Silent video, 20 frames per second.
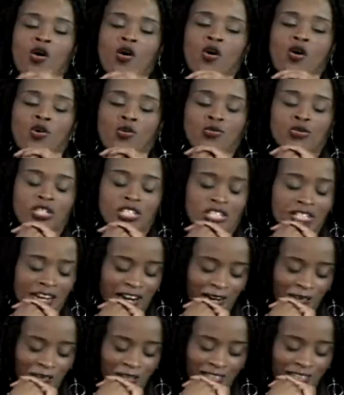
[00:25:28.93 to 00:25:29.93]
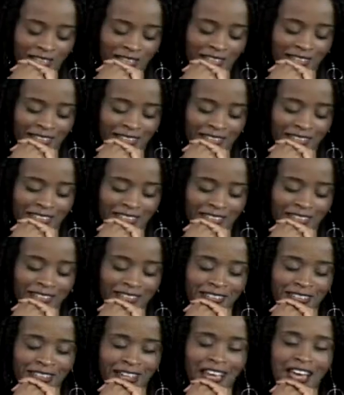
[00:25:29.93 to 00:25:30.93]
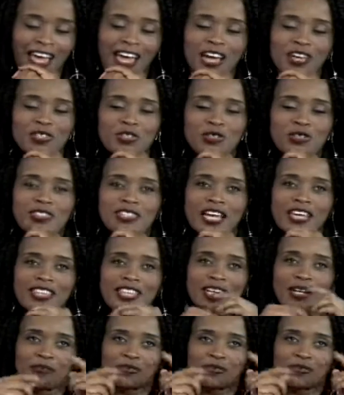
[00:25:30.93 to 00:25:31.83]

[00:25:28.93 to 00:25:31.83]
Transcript: Oh, Sharon. As you say that, I'm